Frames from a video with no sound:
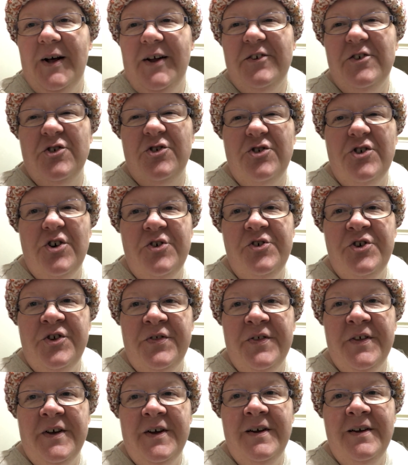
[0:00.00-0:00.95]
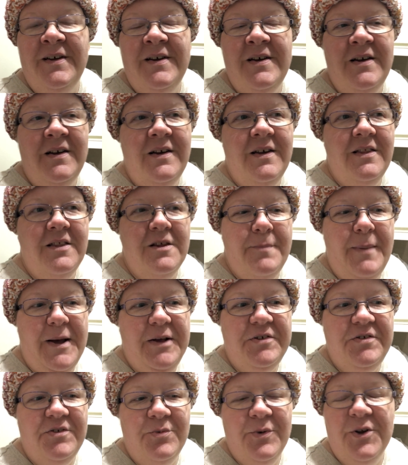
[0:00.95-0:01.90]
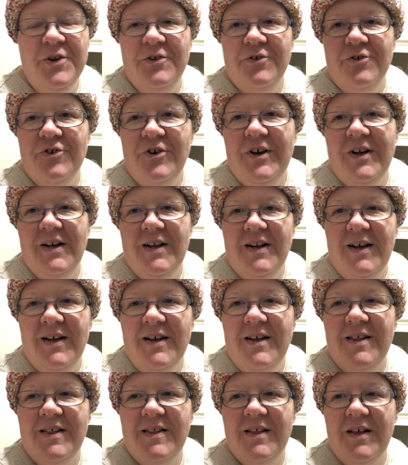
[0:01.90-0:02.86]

I just showed you the the best ones really.